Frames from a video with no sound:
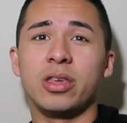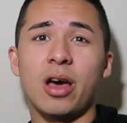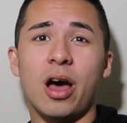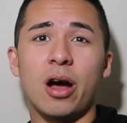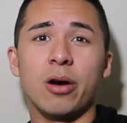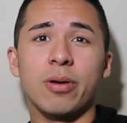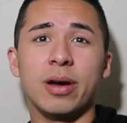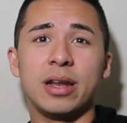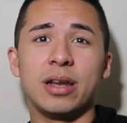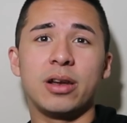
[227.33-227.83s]

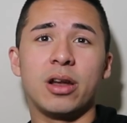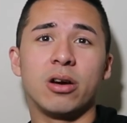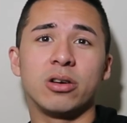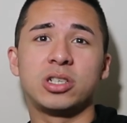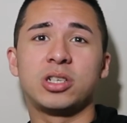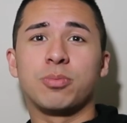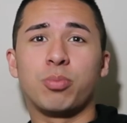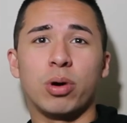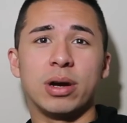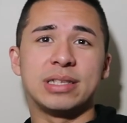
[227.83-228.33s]
Y'all already know
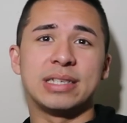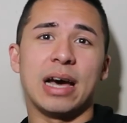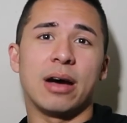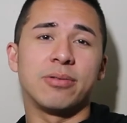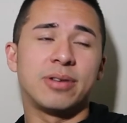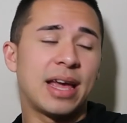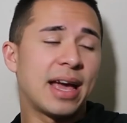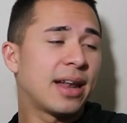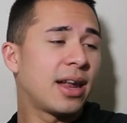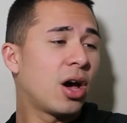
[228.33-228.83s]
it's your boy
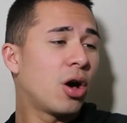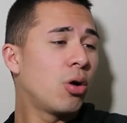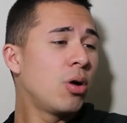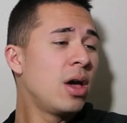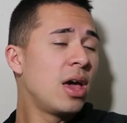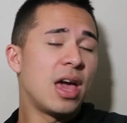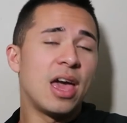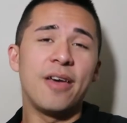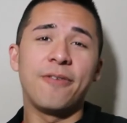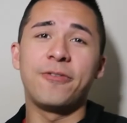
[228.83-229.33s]
Tao Dano.
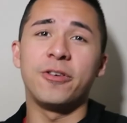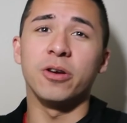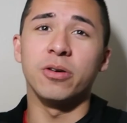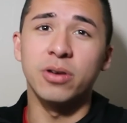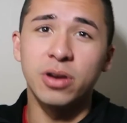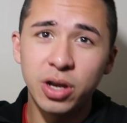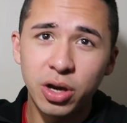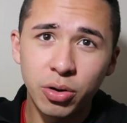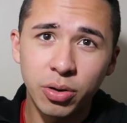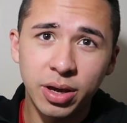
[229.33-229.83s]
If you're
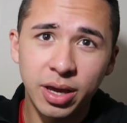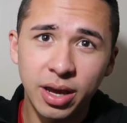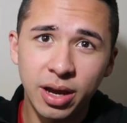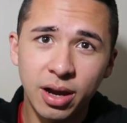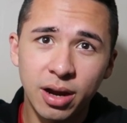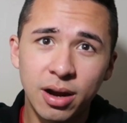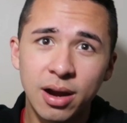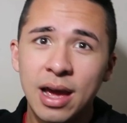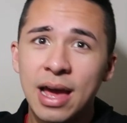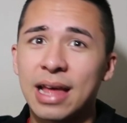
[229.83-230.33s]
new
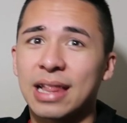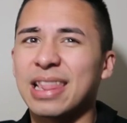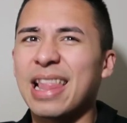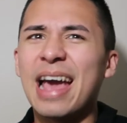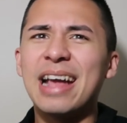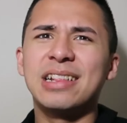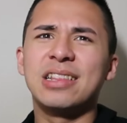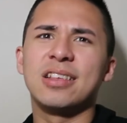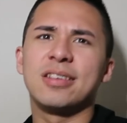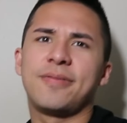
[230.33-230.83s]
here,
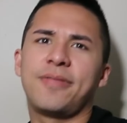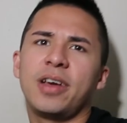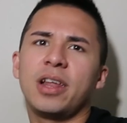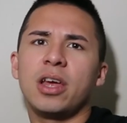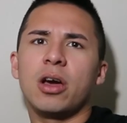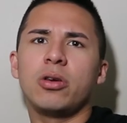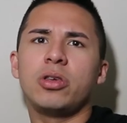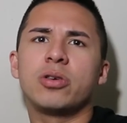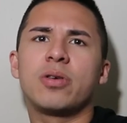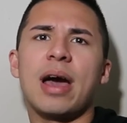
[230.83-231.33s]
like this
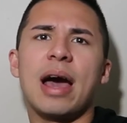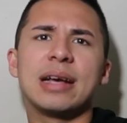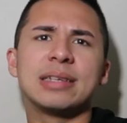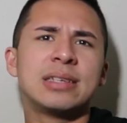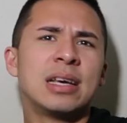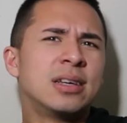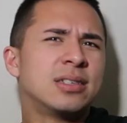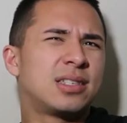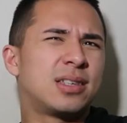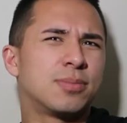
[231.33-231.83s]
video, you
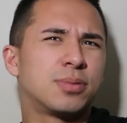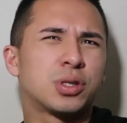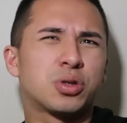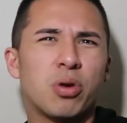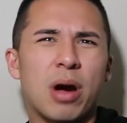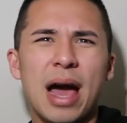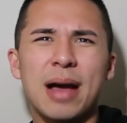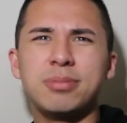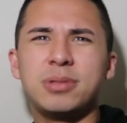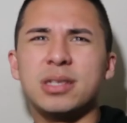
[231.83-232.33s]
guys.
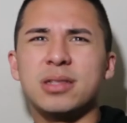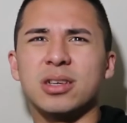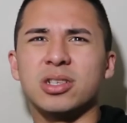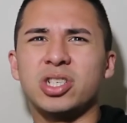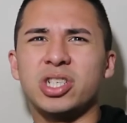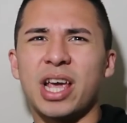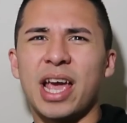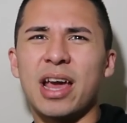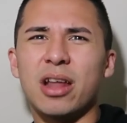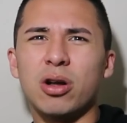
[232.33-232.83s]
Subscribe to the
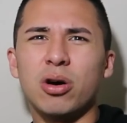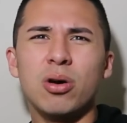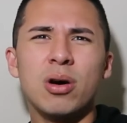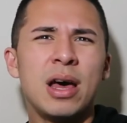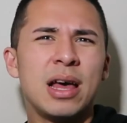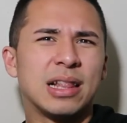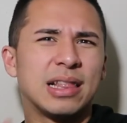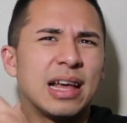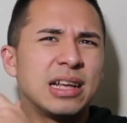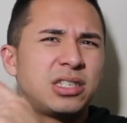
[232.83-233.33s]

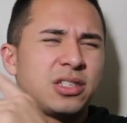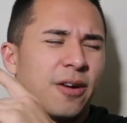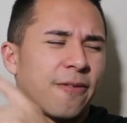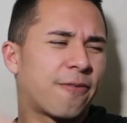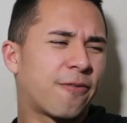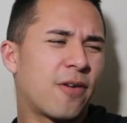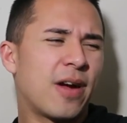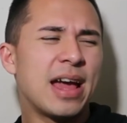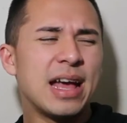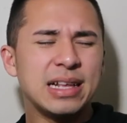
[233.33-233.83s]
channel. Let your
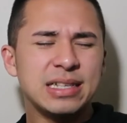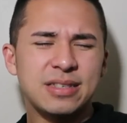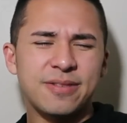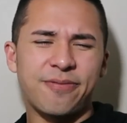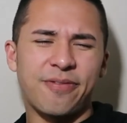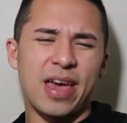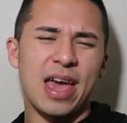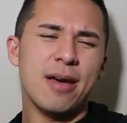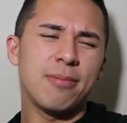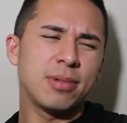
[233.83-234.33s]
friends,
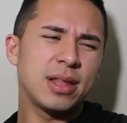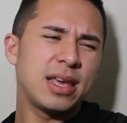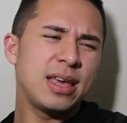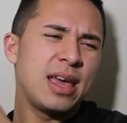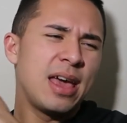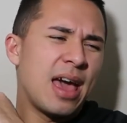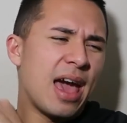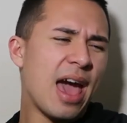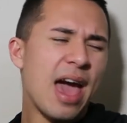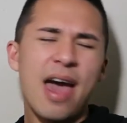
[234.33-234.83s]

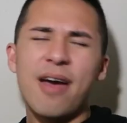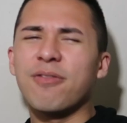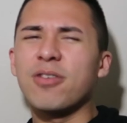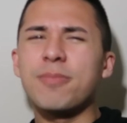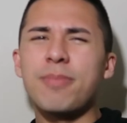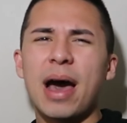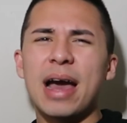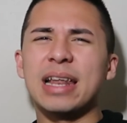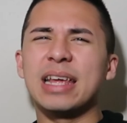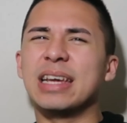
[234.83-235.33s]
family,
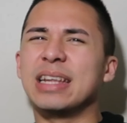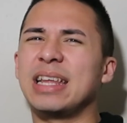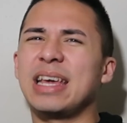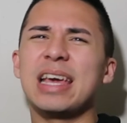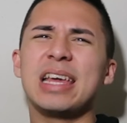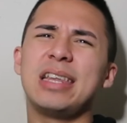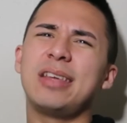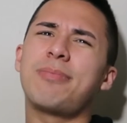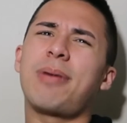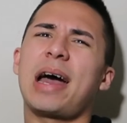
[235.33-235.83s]
everybody and
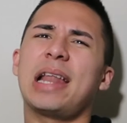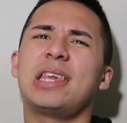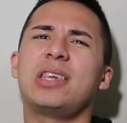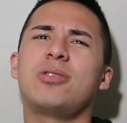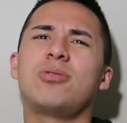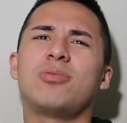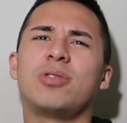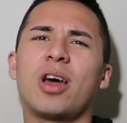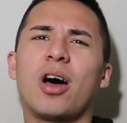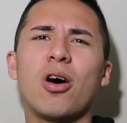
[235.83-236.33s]
anybody
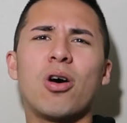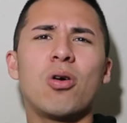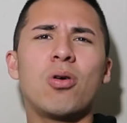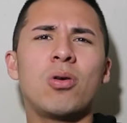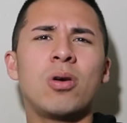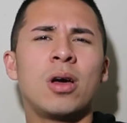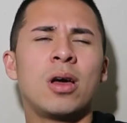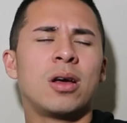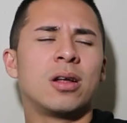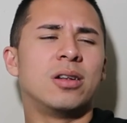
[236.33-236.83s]
you
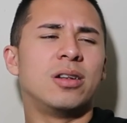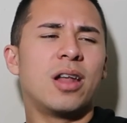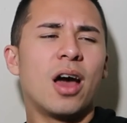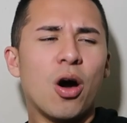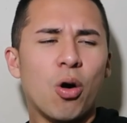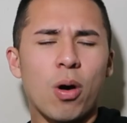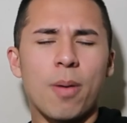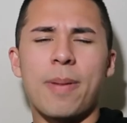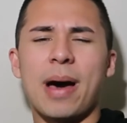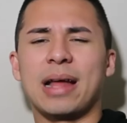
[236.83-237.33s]
know
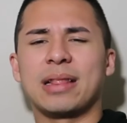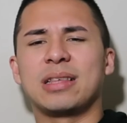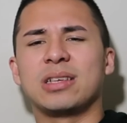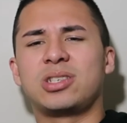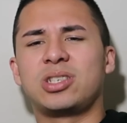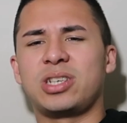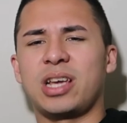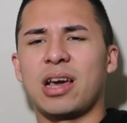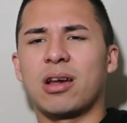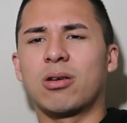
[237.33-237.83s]
about
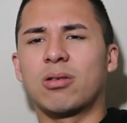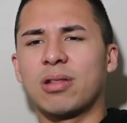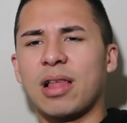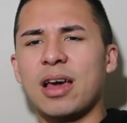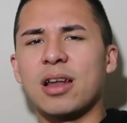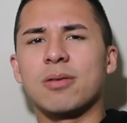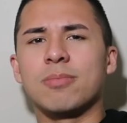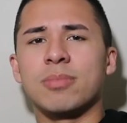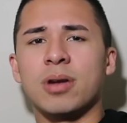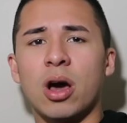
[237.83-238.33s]
this channel.
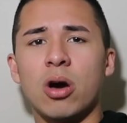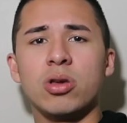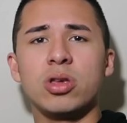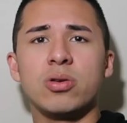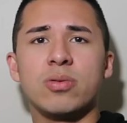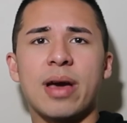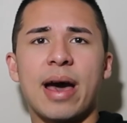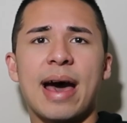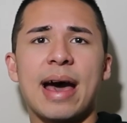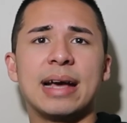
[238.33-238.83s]
Let them know,
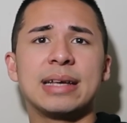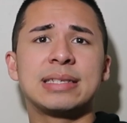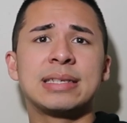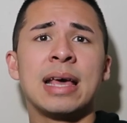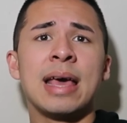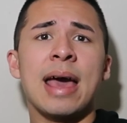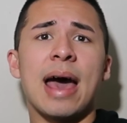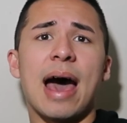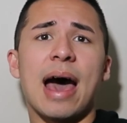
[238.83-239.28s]
you guys.